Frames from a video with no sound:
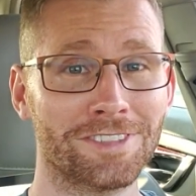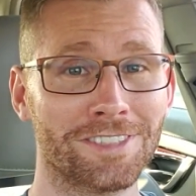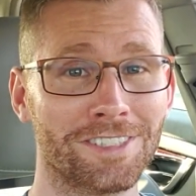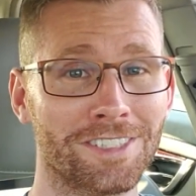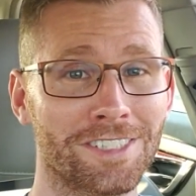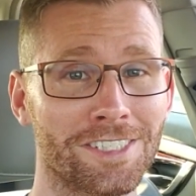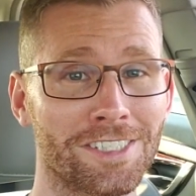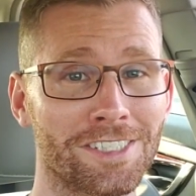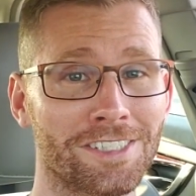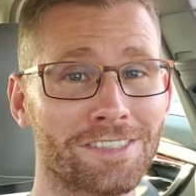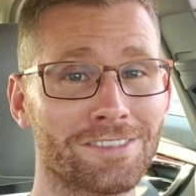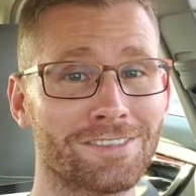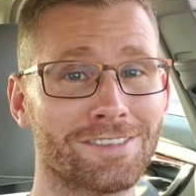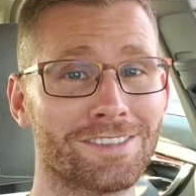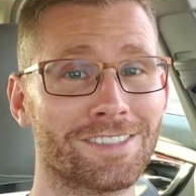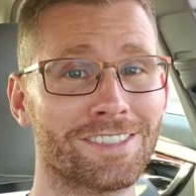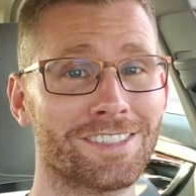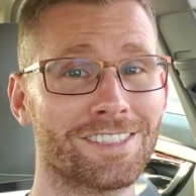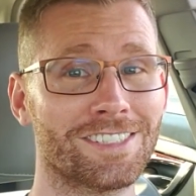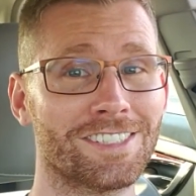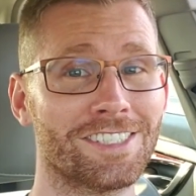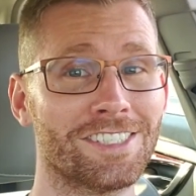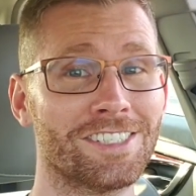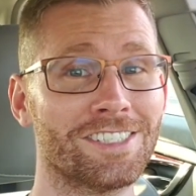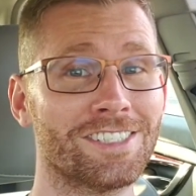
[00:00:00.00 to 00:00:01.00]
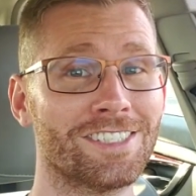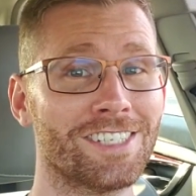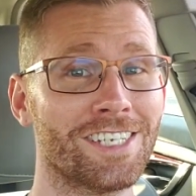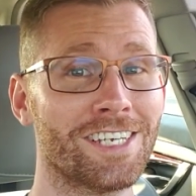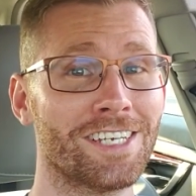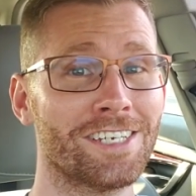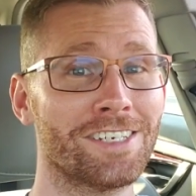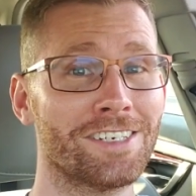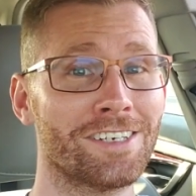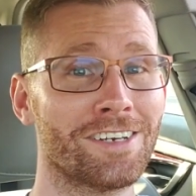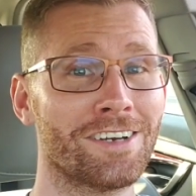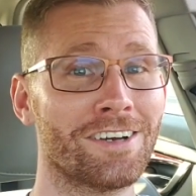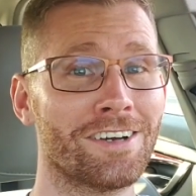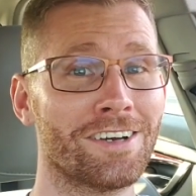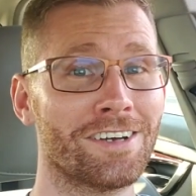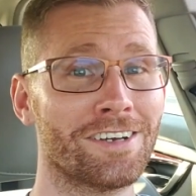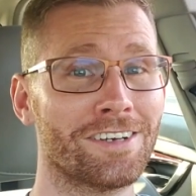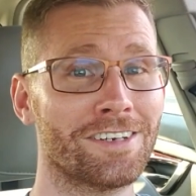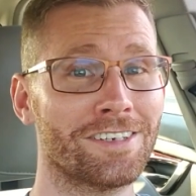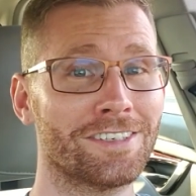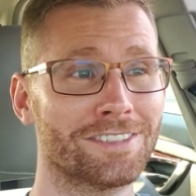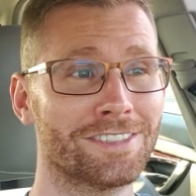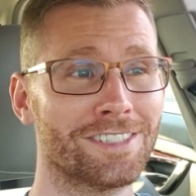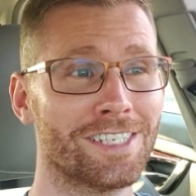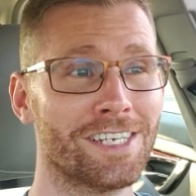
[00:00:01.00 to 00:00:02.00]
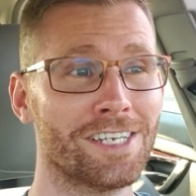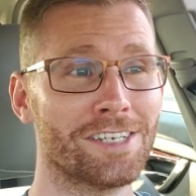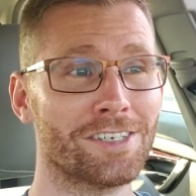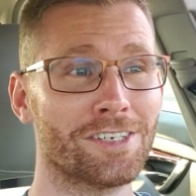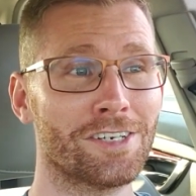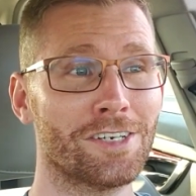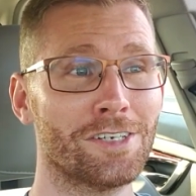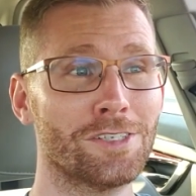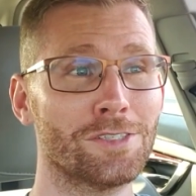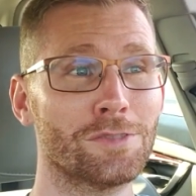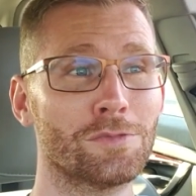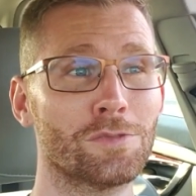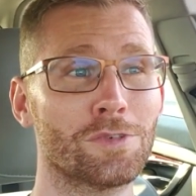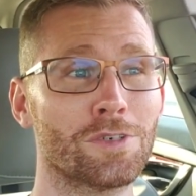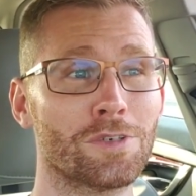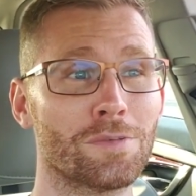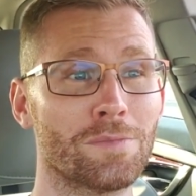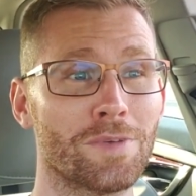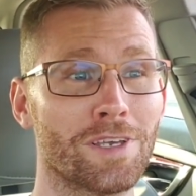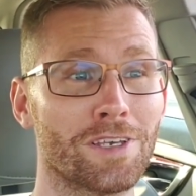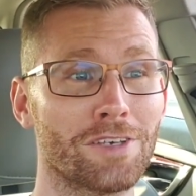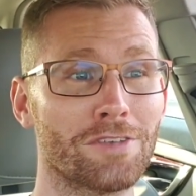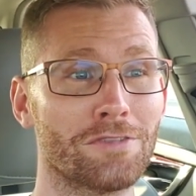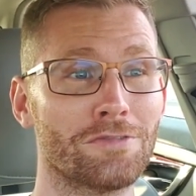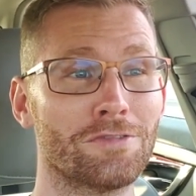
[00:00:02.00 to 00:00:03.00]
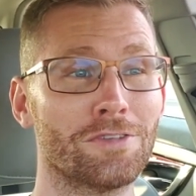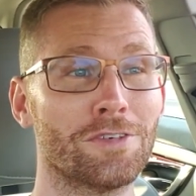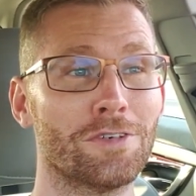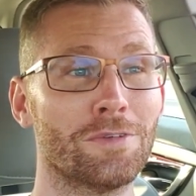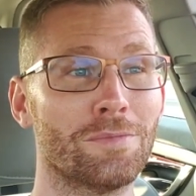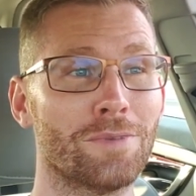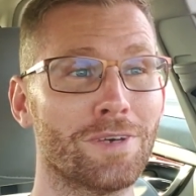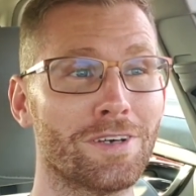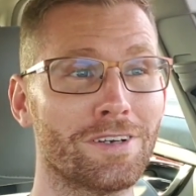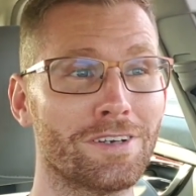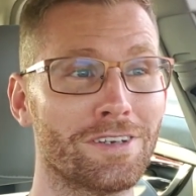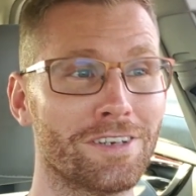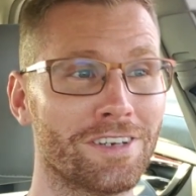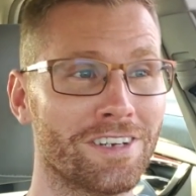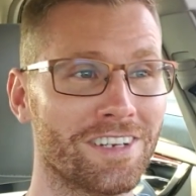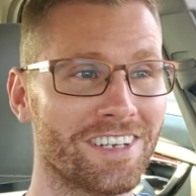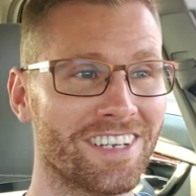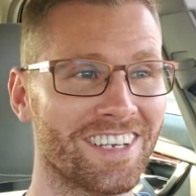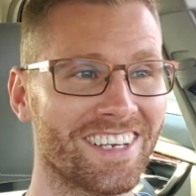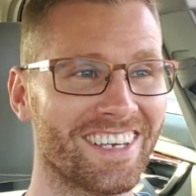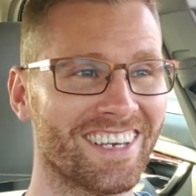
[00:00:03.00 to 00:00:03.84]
just say a cuss word to make you feel better."